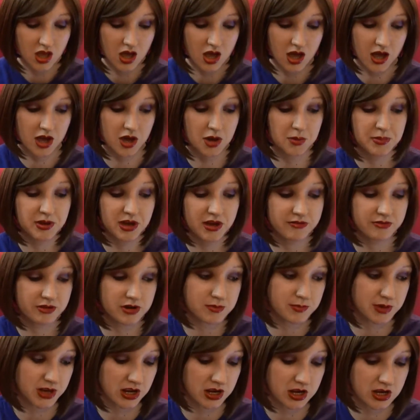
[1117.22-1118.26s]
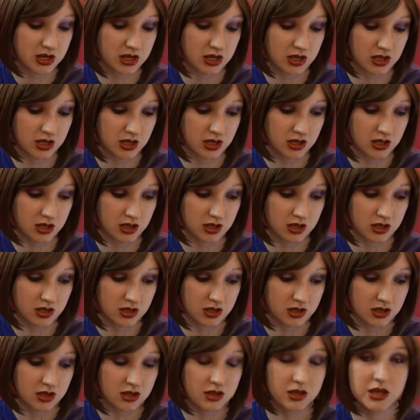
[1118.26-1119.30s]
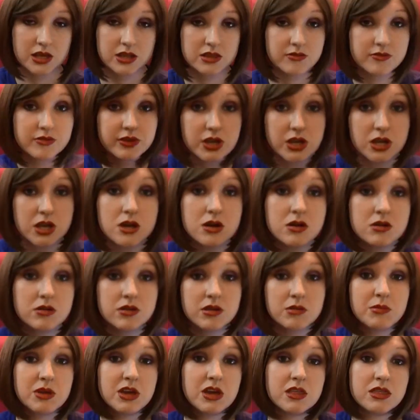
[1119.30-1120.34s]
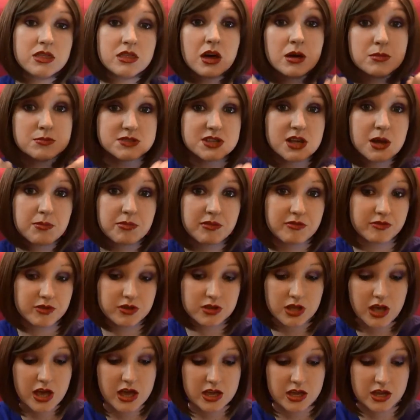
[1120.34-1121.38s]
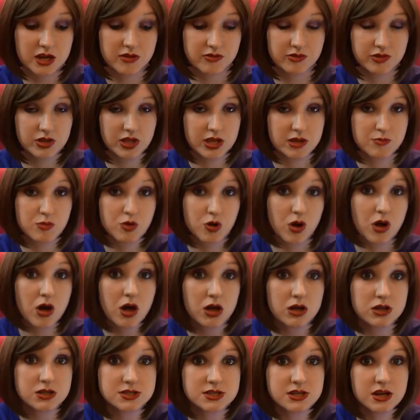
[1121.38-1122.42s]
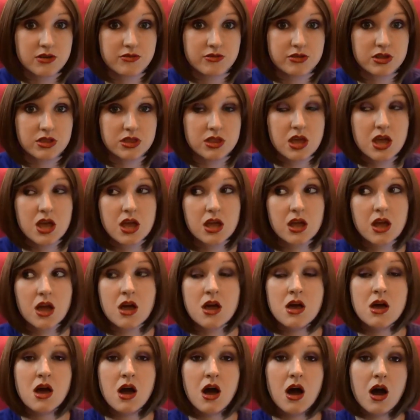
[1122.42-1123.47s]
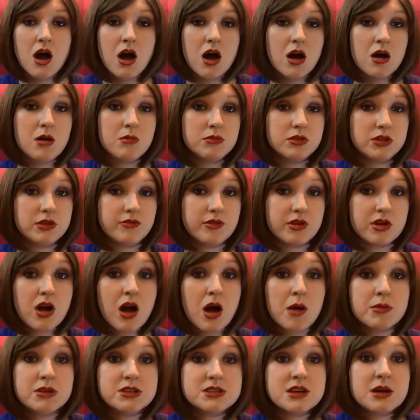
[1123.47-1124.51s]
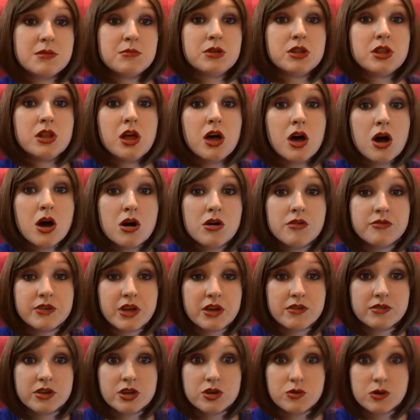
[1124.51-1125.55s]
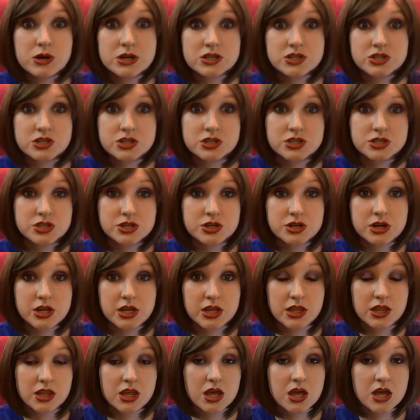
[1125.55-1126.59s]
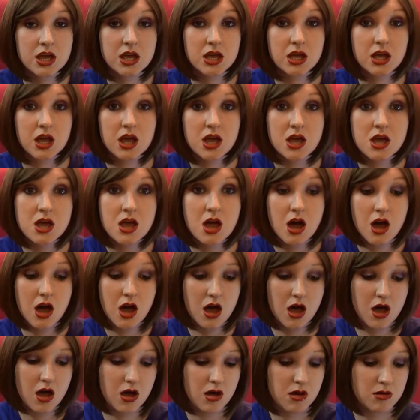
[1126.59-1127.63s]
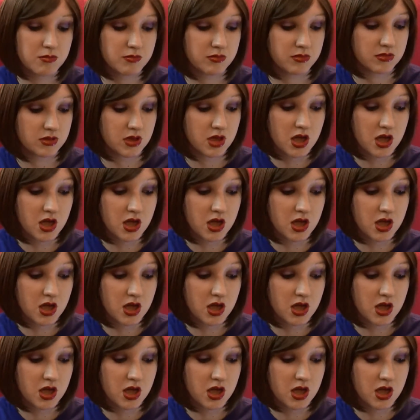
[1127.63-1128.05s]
I hope everybody liked the video. Give me a thumbs up if you like it, if you like more hauls and everything. Um, leave a comment down below if you have any questions or anything. Um,